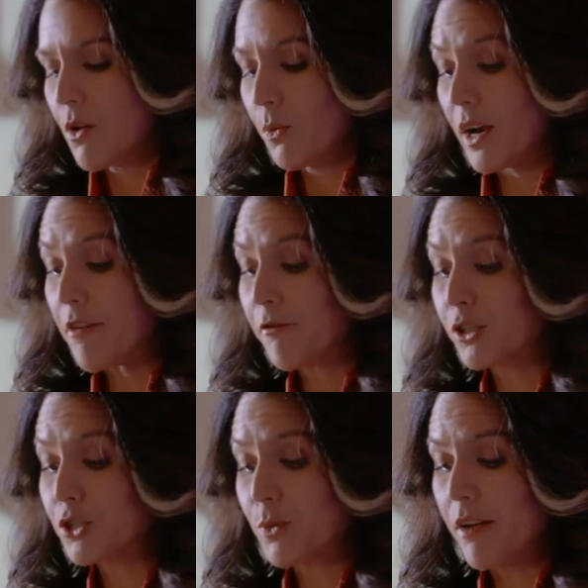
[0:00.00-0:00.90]
When I
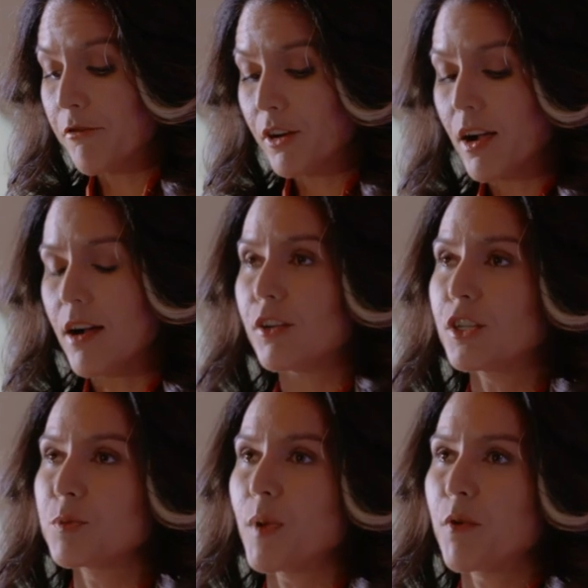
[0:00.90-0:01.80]
first ran for
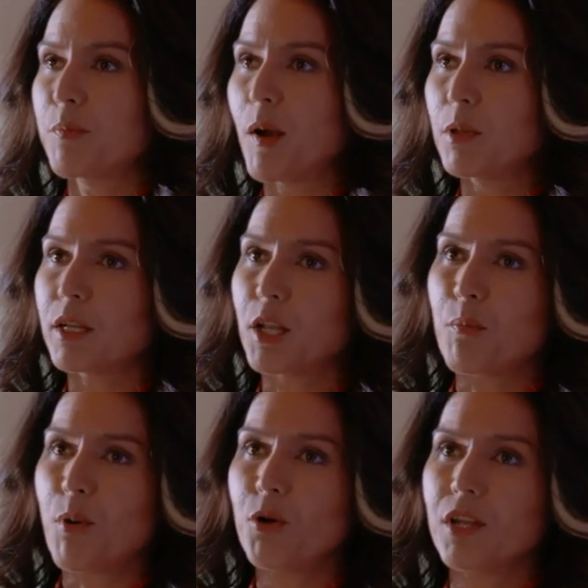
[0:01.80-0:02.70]
Congress, my Republican
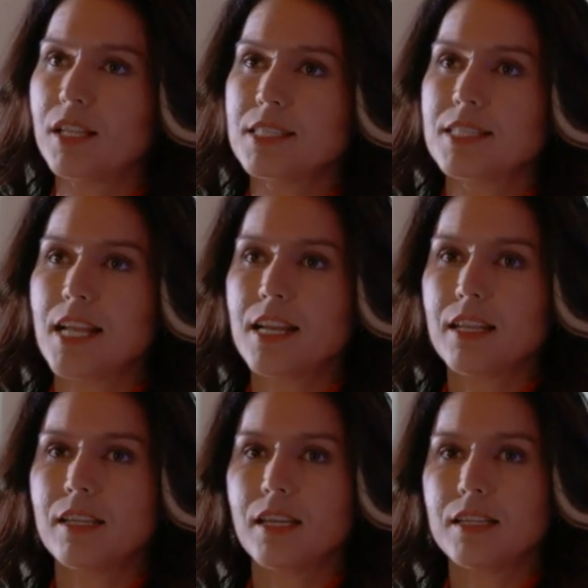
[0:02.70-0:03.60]
opponent
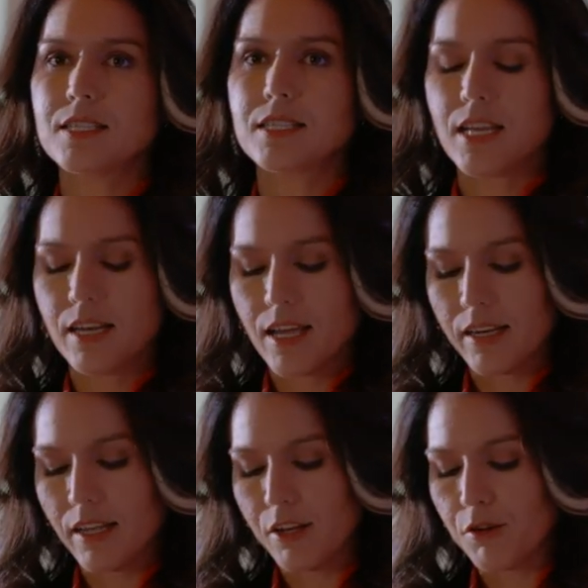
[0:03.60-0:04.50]
stated in a
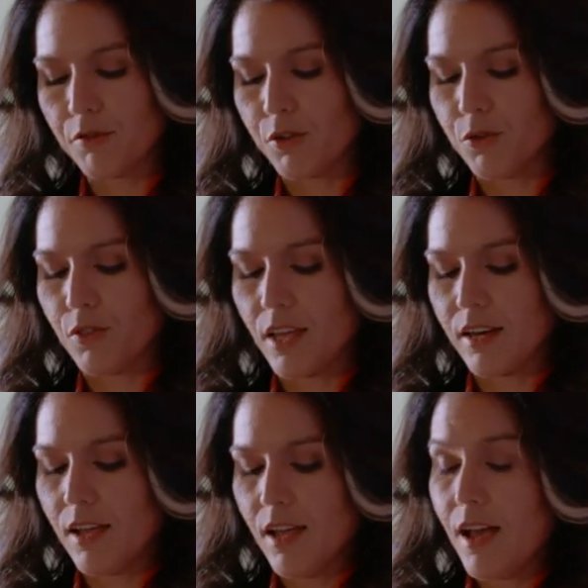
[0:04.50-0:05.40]
CNN interview
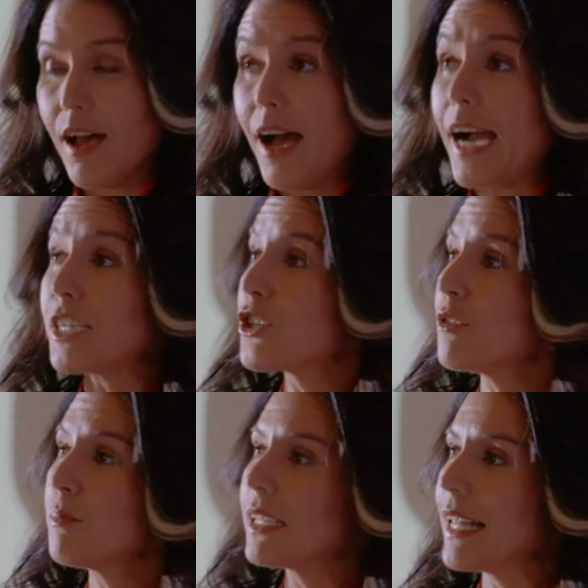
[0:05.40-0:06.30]
that I
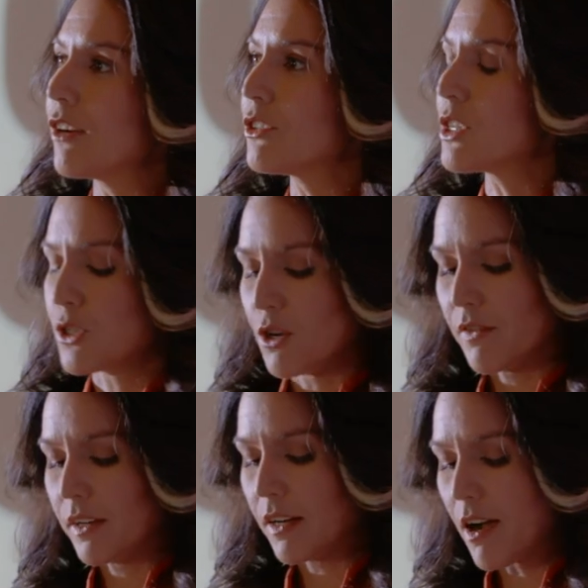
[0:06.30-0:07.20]
shouldn't be allowed to serve
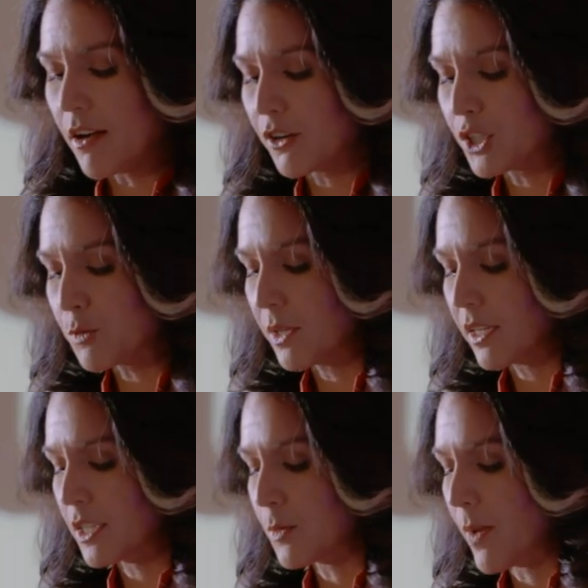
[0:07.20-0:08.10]
in Congress
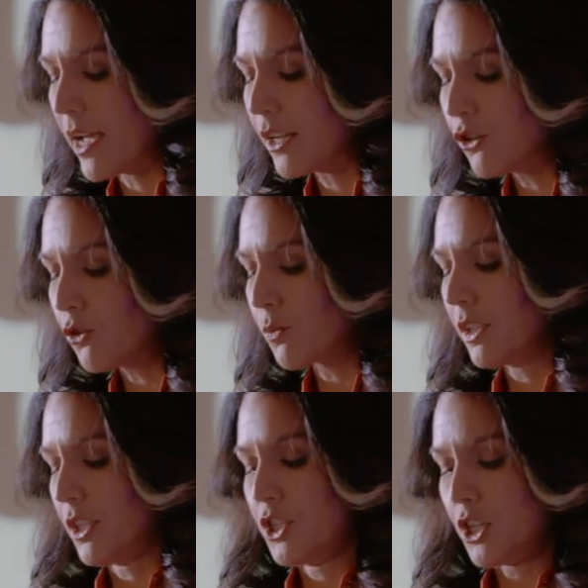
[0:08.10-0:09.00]
because my Hindu
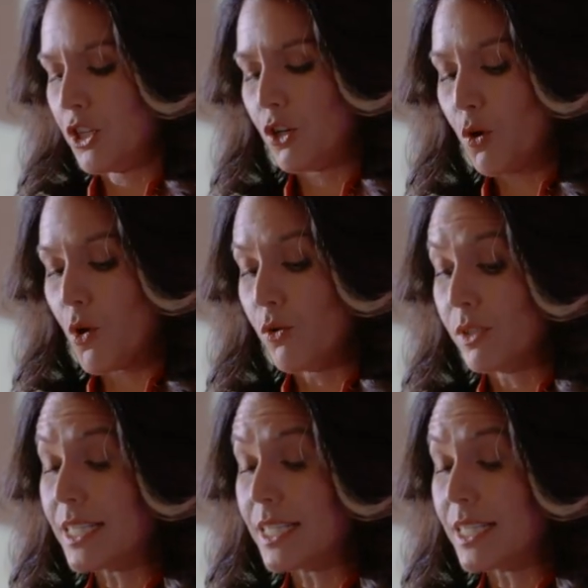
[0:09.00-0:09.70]
religion, quote,